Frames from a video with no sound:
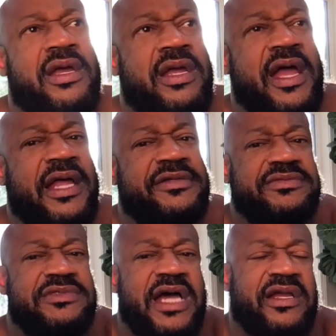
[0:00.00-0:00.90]
I got
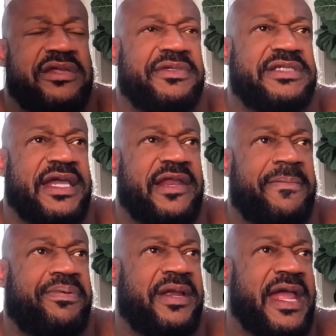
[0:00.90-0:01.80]
some documents I gotta
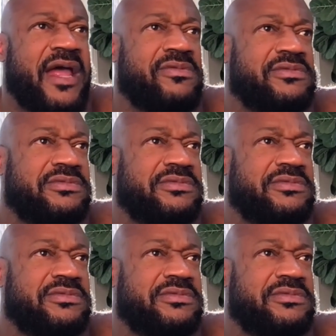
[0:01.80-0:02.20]
print out